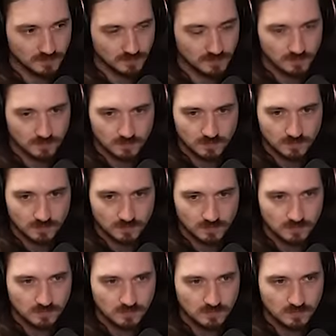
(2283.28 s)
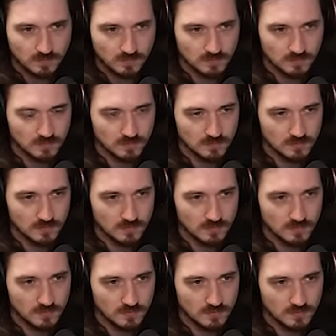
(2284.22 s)

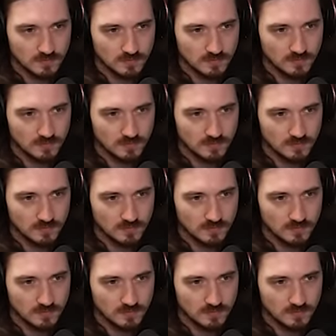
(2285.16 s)
[no speech]